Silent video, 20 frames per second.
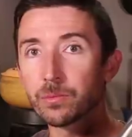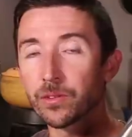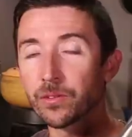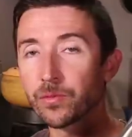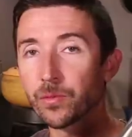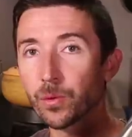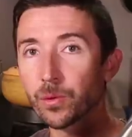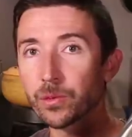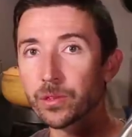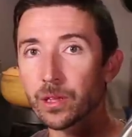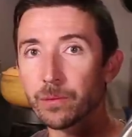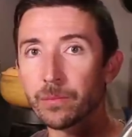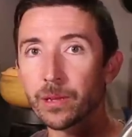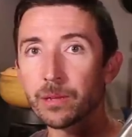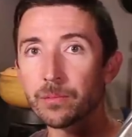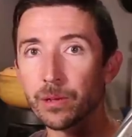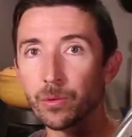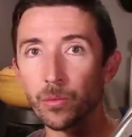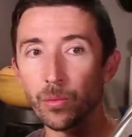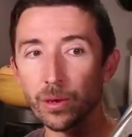before that
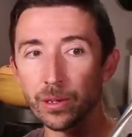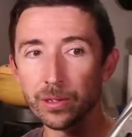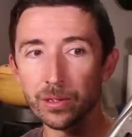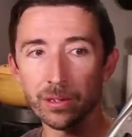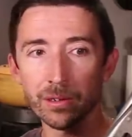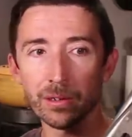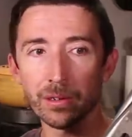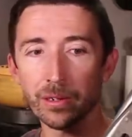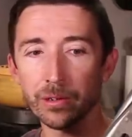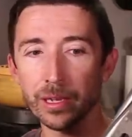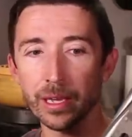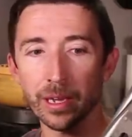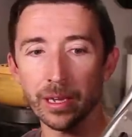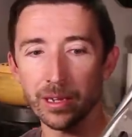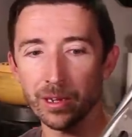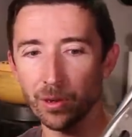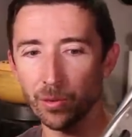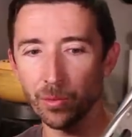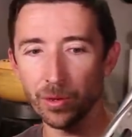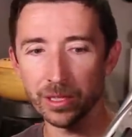made me wonder, okay,
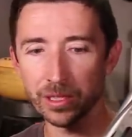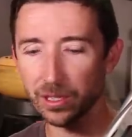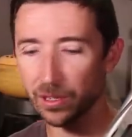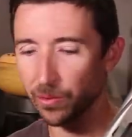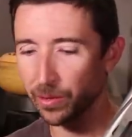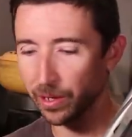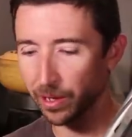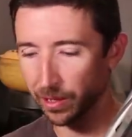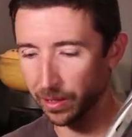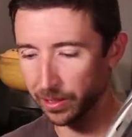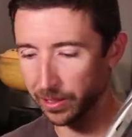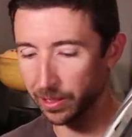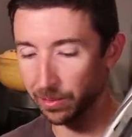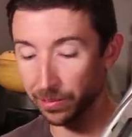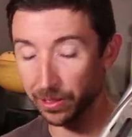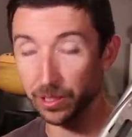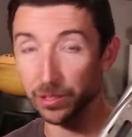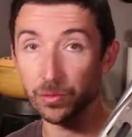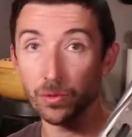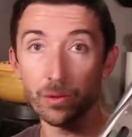you know, what's going on?
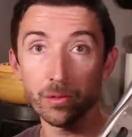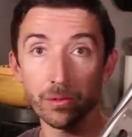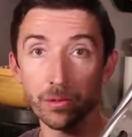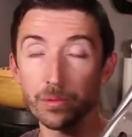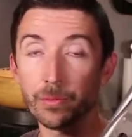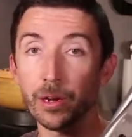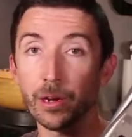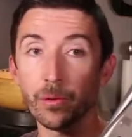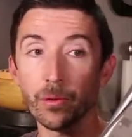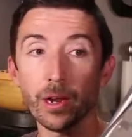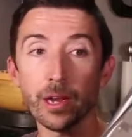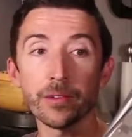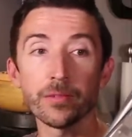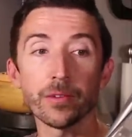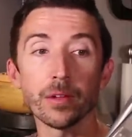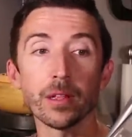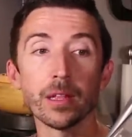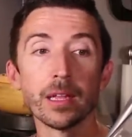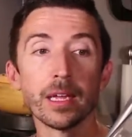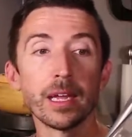Something is wrong with my
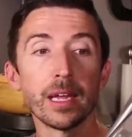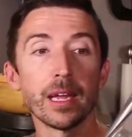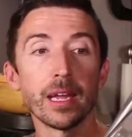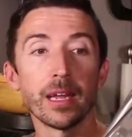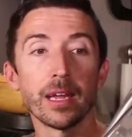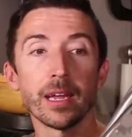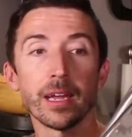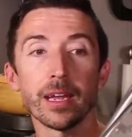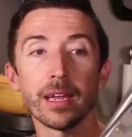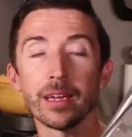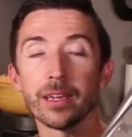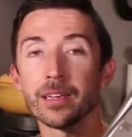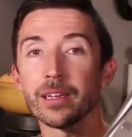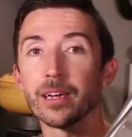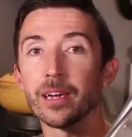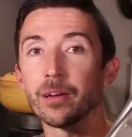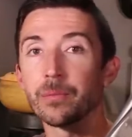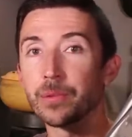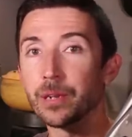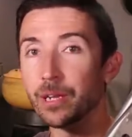rifle. And
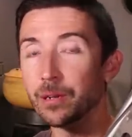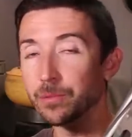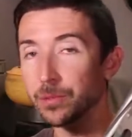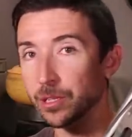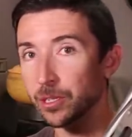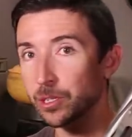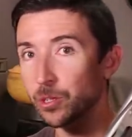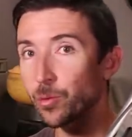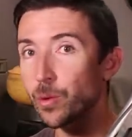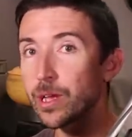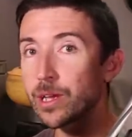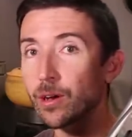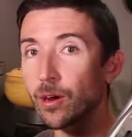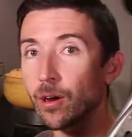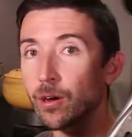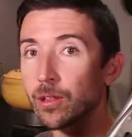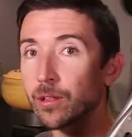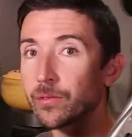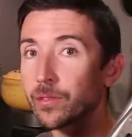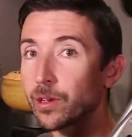uh, I've been able to tweak
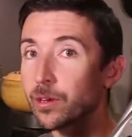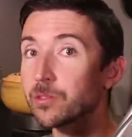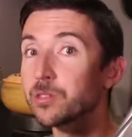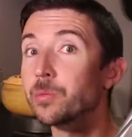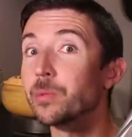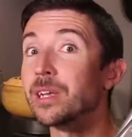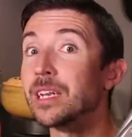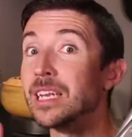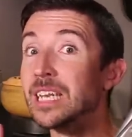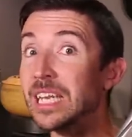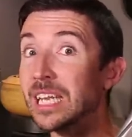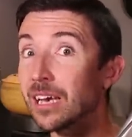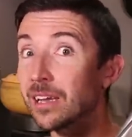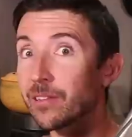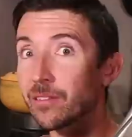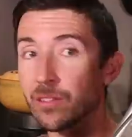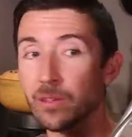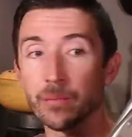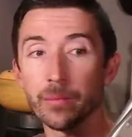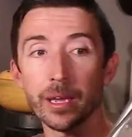all of those, but none
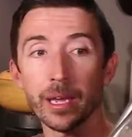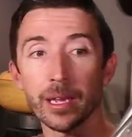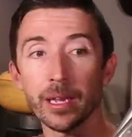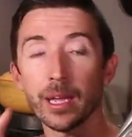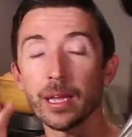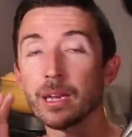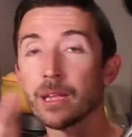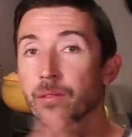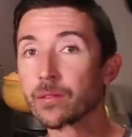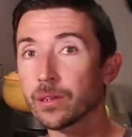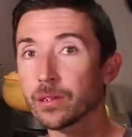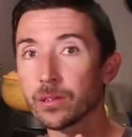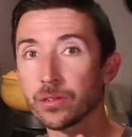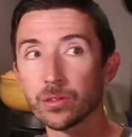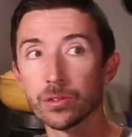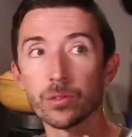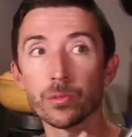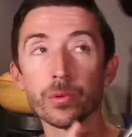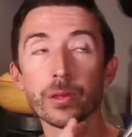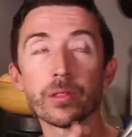of them had anything to
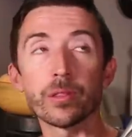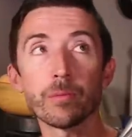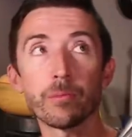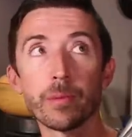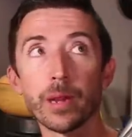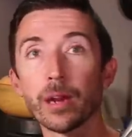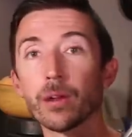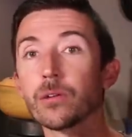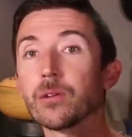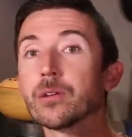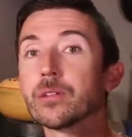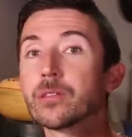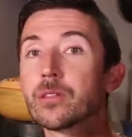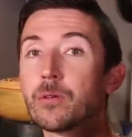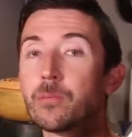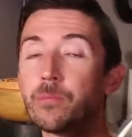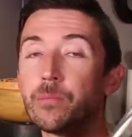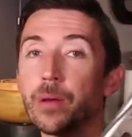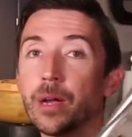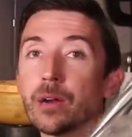do with the barrel.
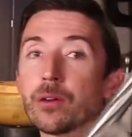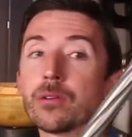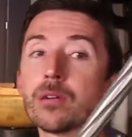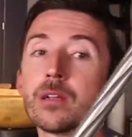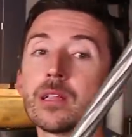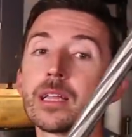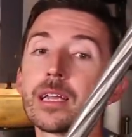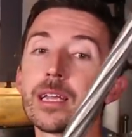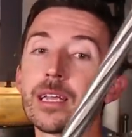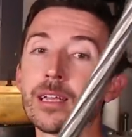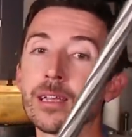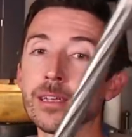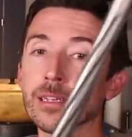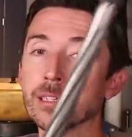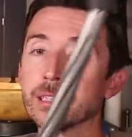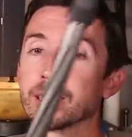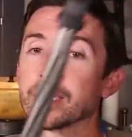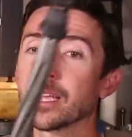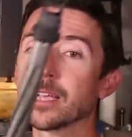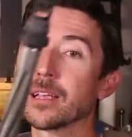The barrel
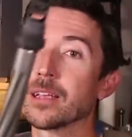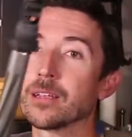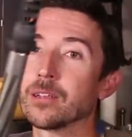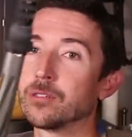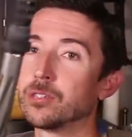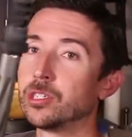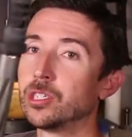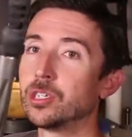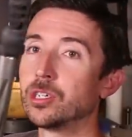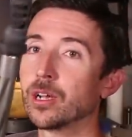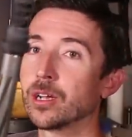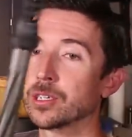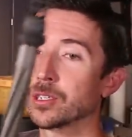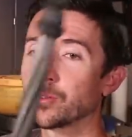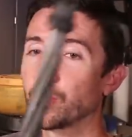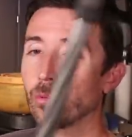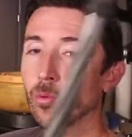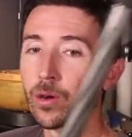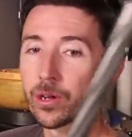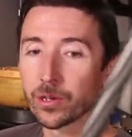is
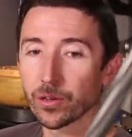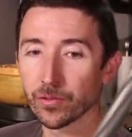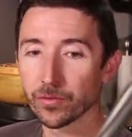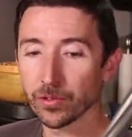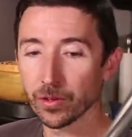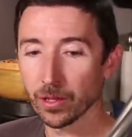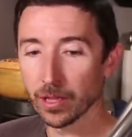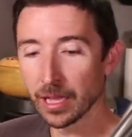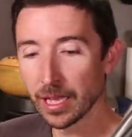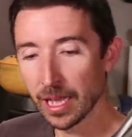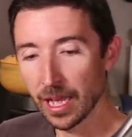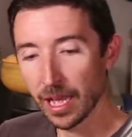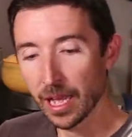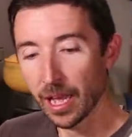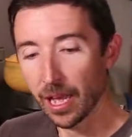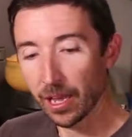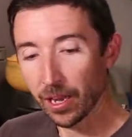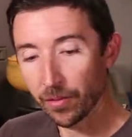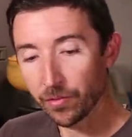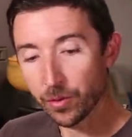just wonderful.
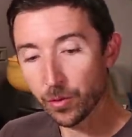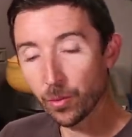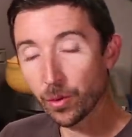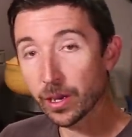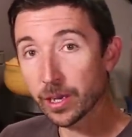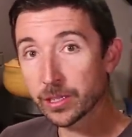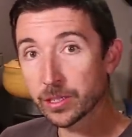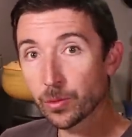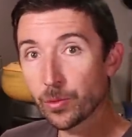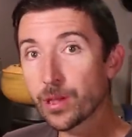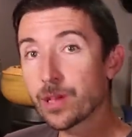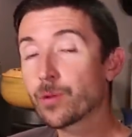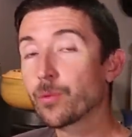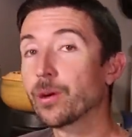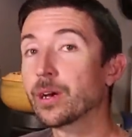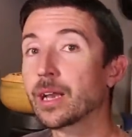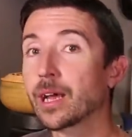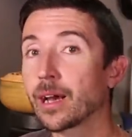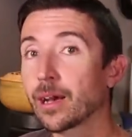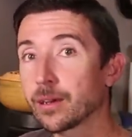And if you want to tweak
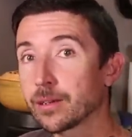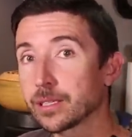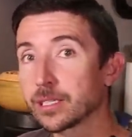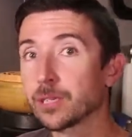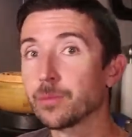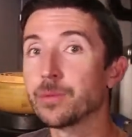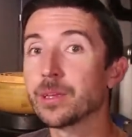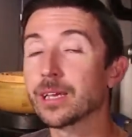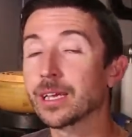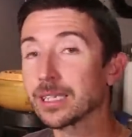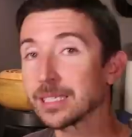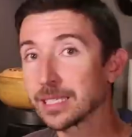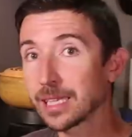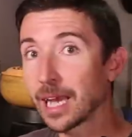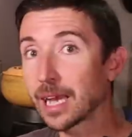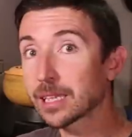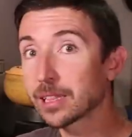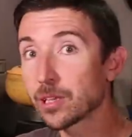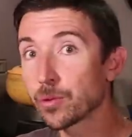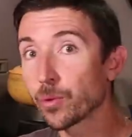one out to be
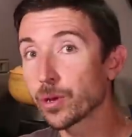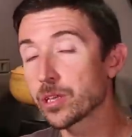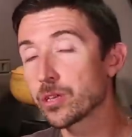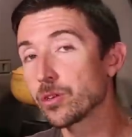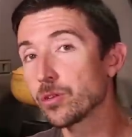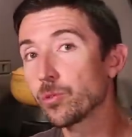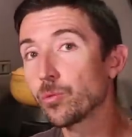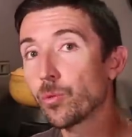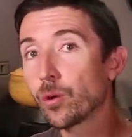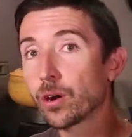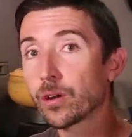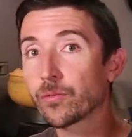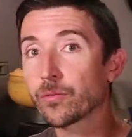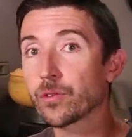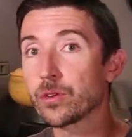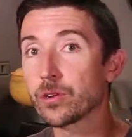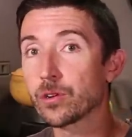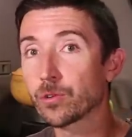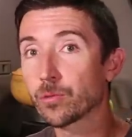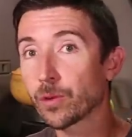exactly what you want
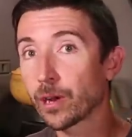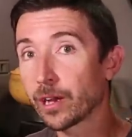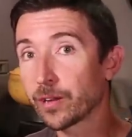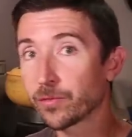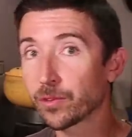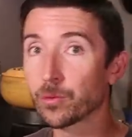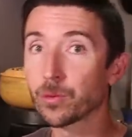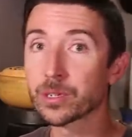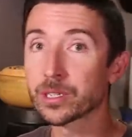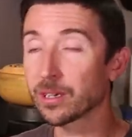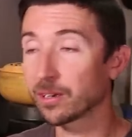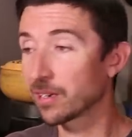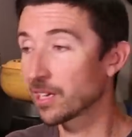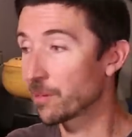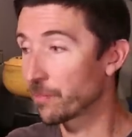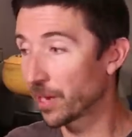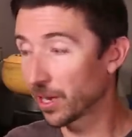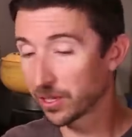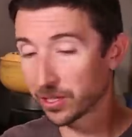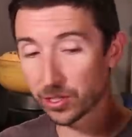for your rifle, we're talking
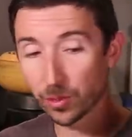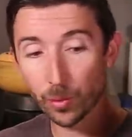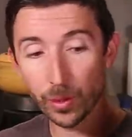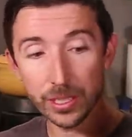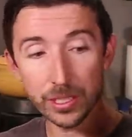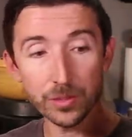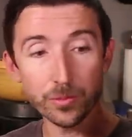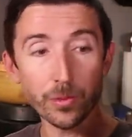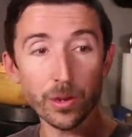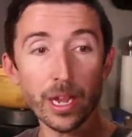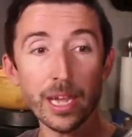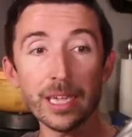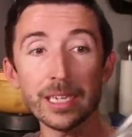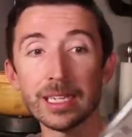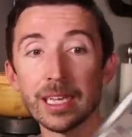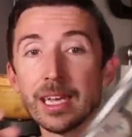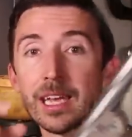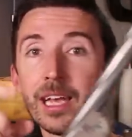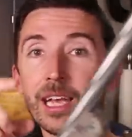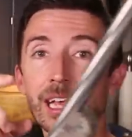about twist
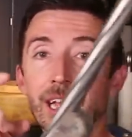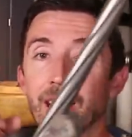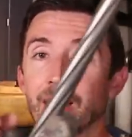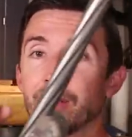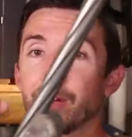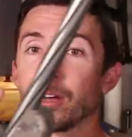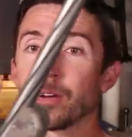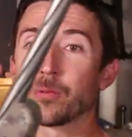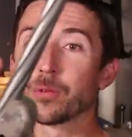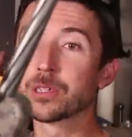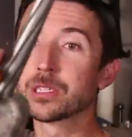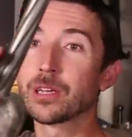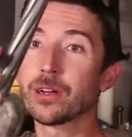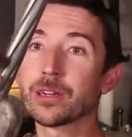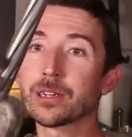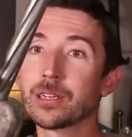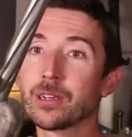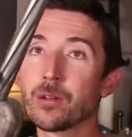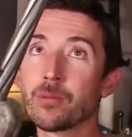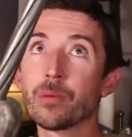rate, uh, we're
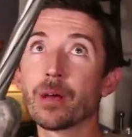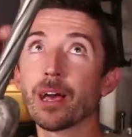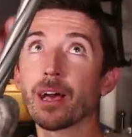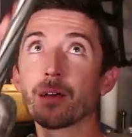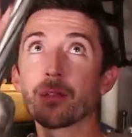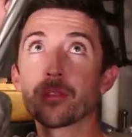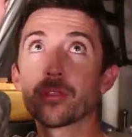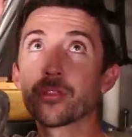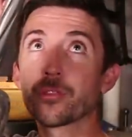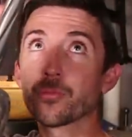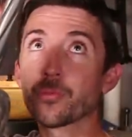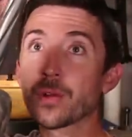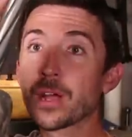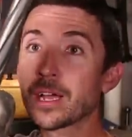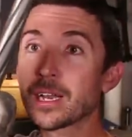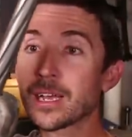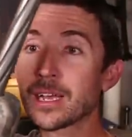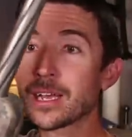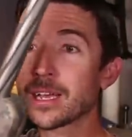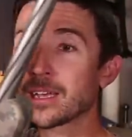talking about
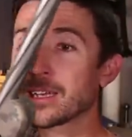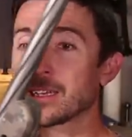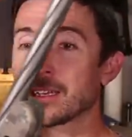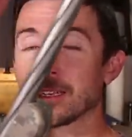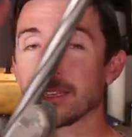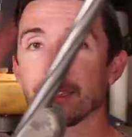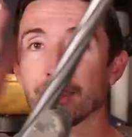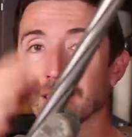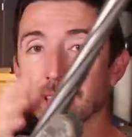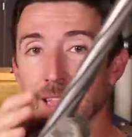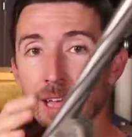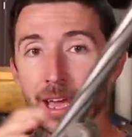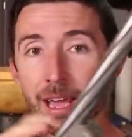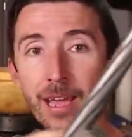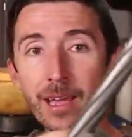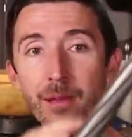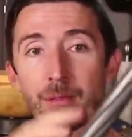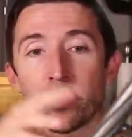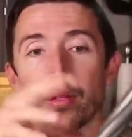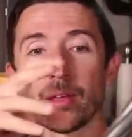threading,
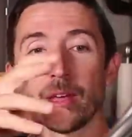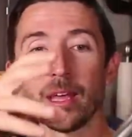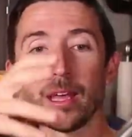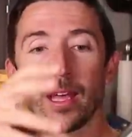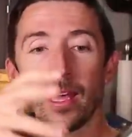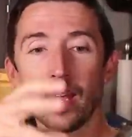length,